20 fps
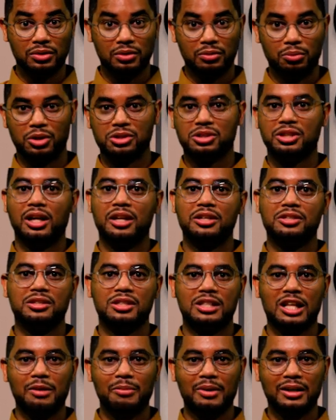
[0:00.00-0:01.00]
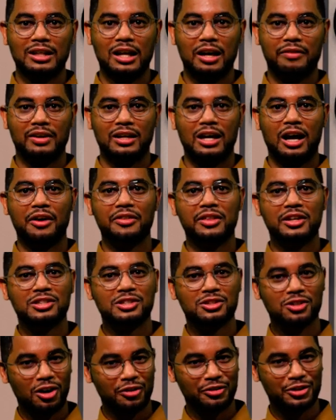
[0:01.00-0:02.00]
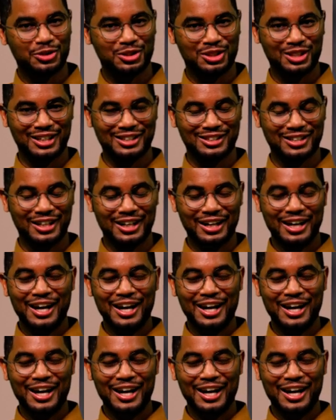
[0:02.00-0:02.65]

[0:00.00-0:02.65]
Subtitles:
what challenges they might have, and how they solve those things.